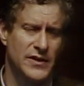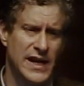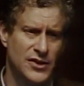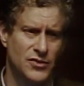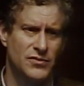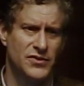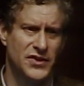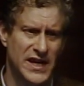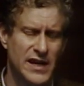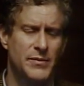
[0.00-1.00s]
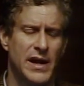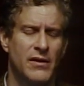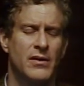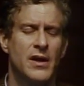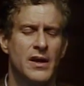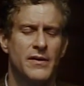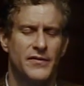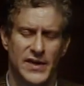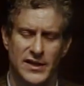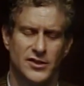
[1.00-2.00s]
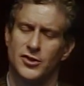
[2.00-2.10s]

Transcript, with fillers: And they do think about things,